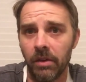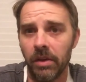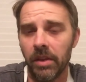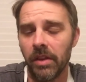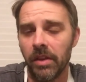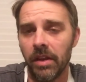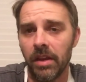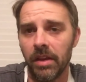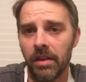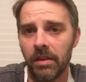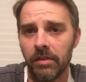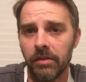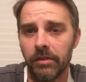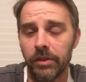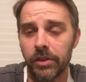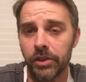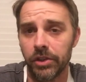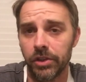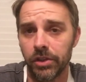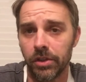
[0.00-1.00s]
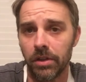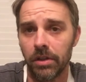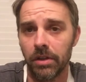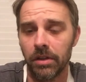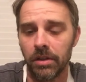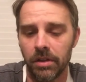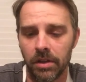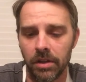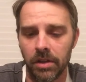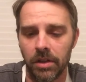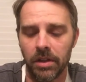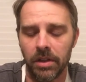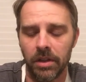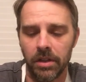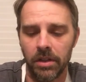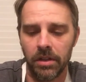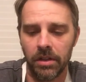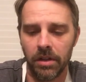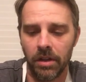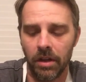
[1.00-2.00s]
and then for sure,
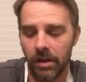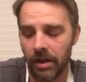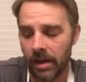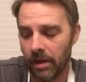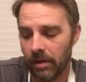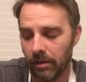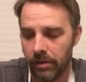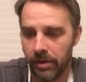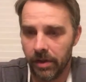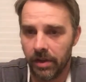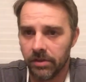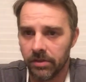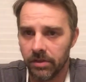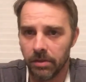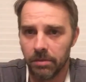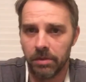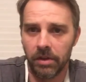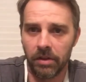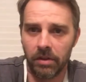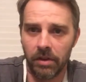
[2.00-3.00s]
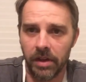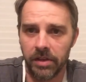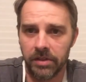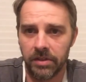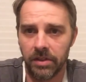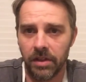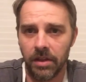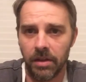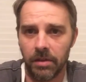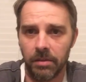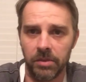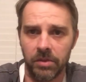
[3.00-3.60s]
on how things are progressing.